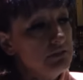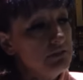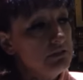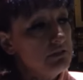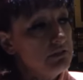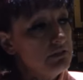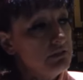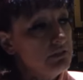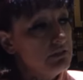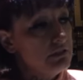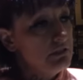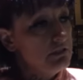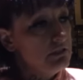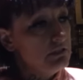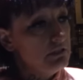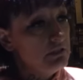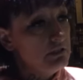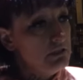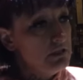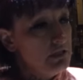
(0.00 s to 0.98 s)
Yeah, but
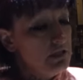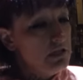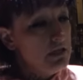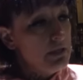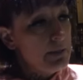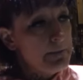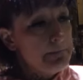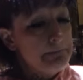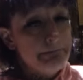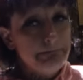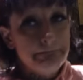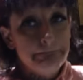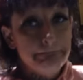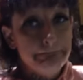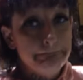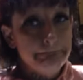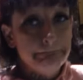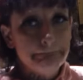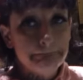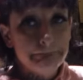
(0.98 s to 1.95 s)
that relationship, that
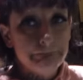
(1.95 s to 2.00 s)
toxic.